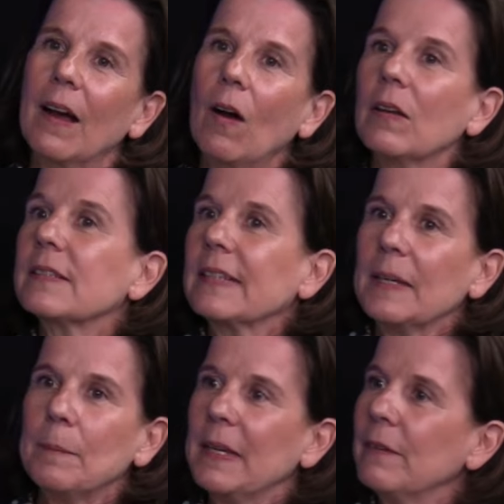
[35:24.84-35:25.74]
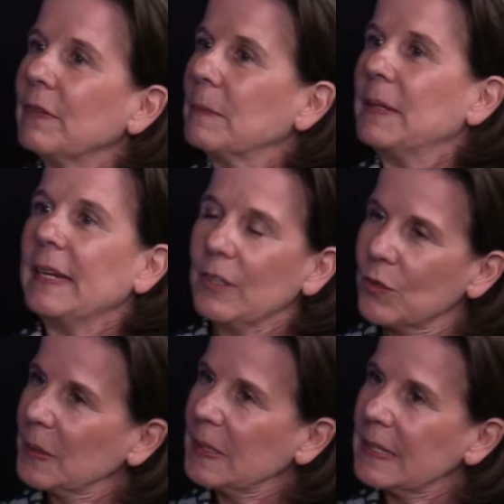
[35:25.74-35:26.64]
asking me if i'd be
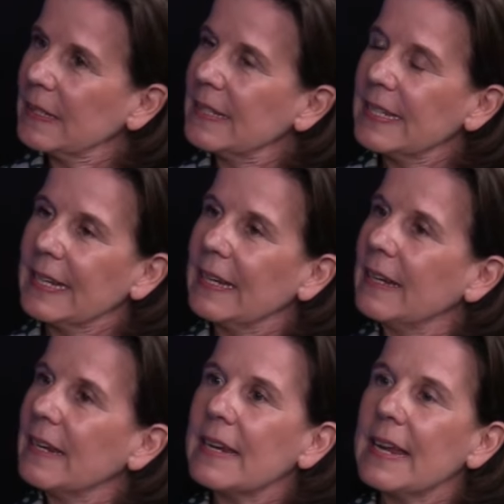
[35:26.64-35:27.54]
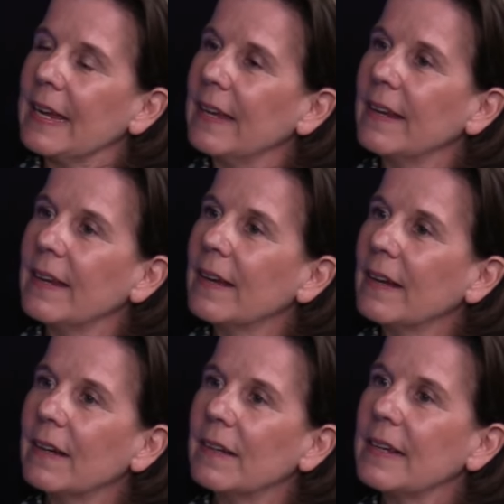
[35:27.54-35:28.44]
interested in in
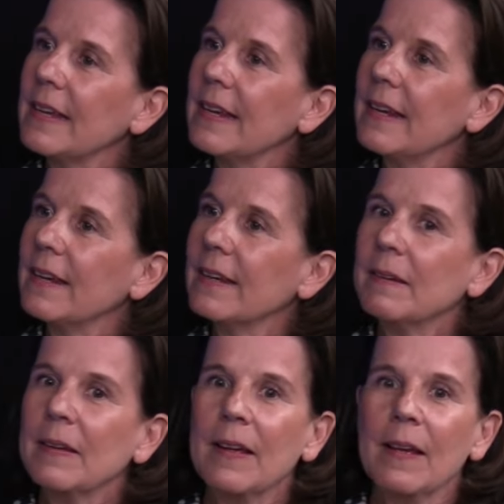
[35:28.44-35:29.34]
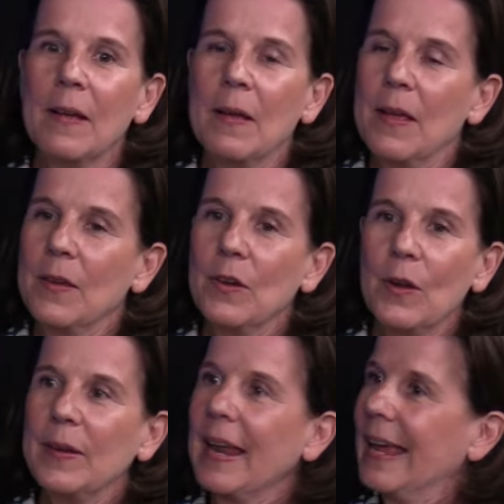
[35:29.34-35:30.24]
uh, in you
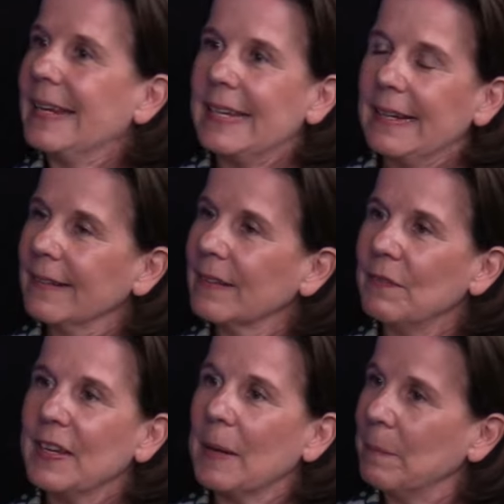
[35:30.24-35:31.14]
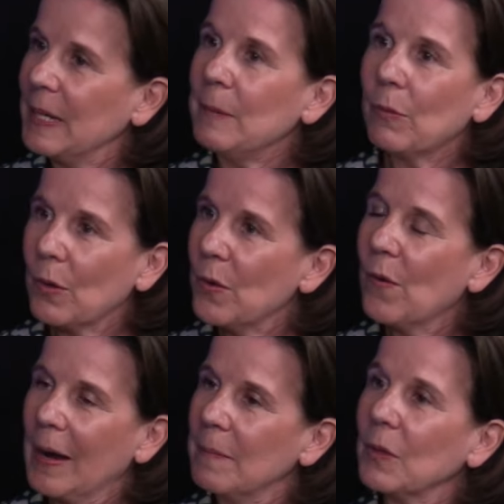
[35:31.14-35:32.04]
know in heading the vip
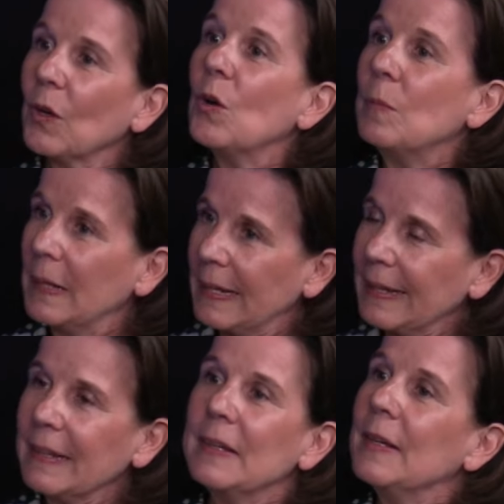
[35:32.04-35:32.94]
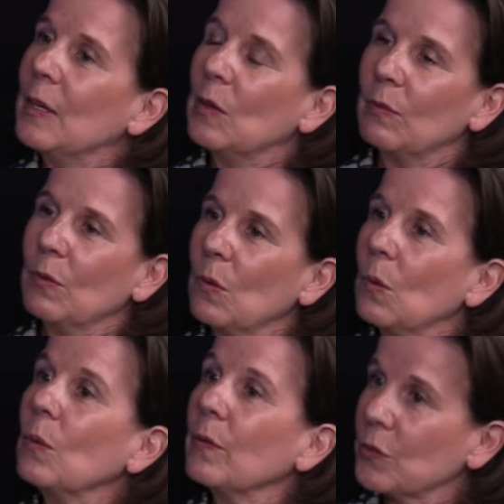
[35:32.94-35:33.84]
program globally so
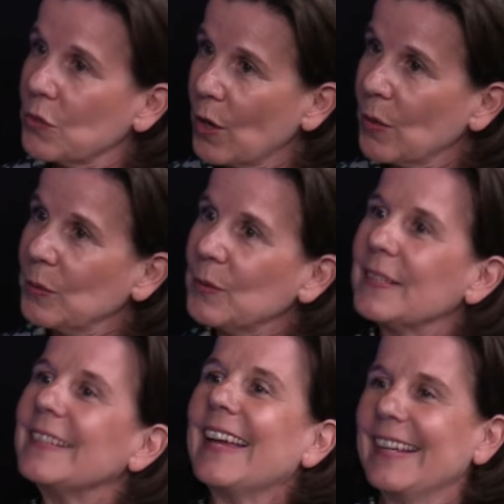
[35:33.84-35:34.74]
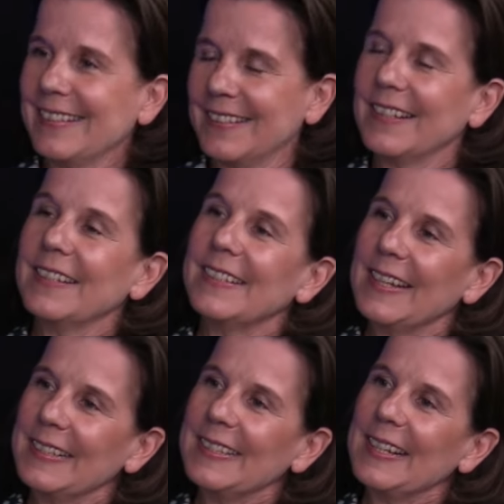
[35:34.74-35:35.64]
they approached shows. you yes yes mm.
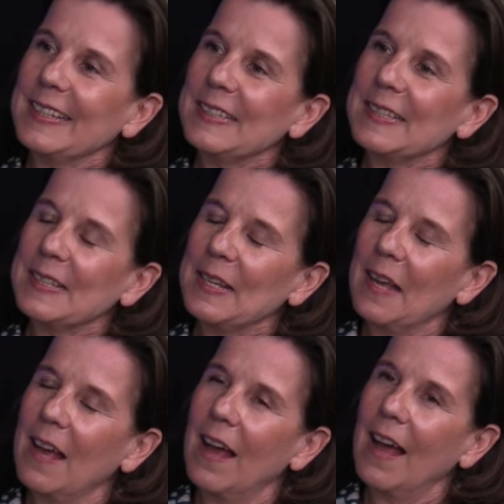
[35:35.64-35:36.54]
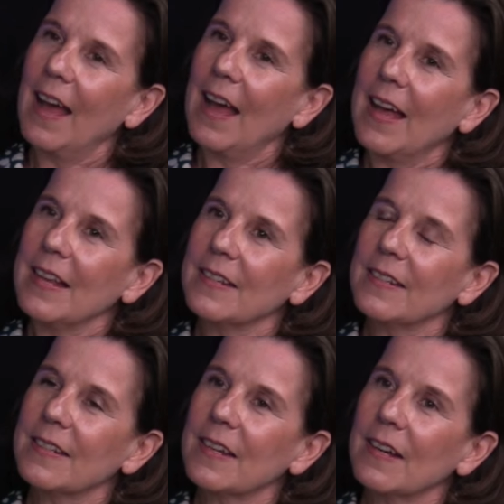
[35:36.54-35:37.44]
yes yes
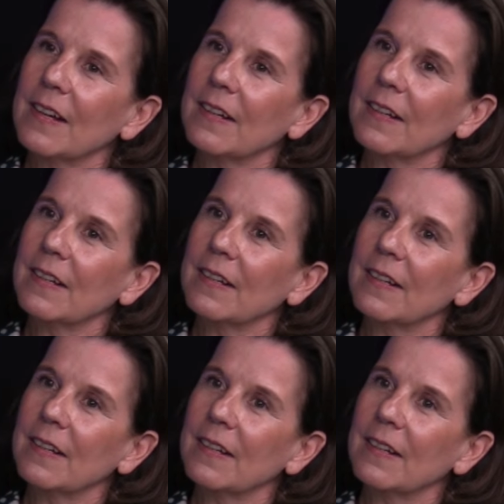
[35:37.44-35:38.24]
and uh,